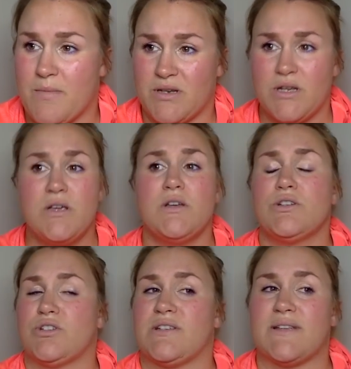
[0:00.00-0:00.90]
and
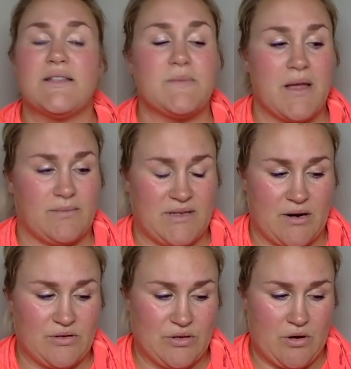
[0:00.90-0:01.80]
she sends me
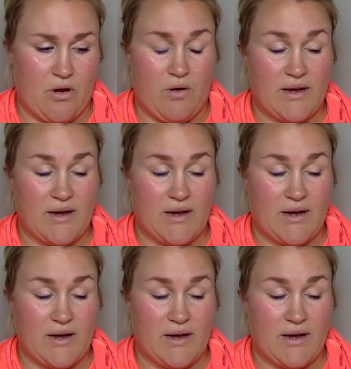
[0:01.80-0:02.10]
upstairs to go.